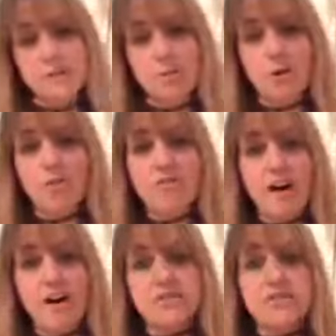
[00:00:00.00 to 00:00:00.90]
double old
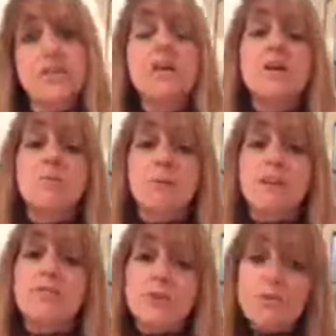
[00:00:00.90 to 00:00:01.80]
fashioned. But
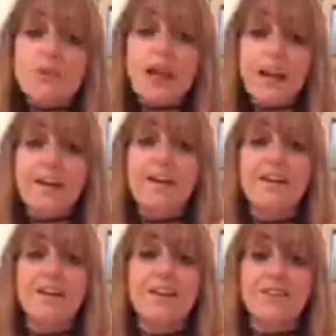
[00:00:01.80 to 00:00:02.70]
if you like
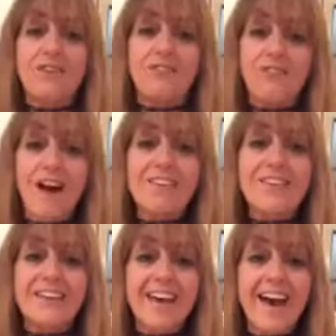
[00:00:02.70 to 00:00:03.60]
the
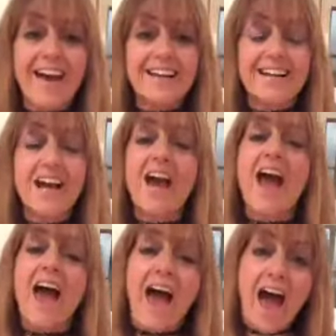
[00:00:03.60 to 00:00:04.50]
frothy head,
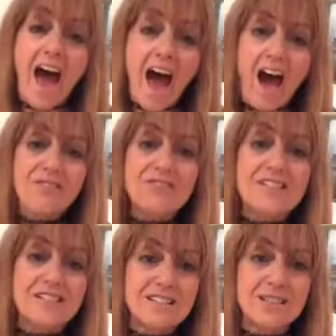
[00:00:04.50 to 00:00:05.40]
a half
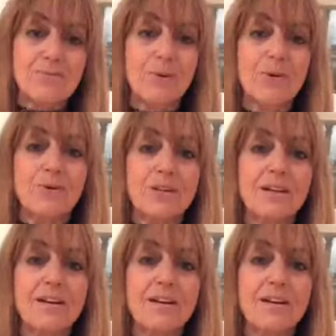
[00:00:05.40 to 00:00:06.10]
teaspoon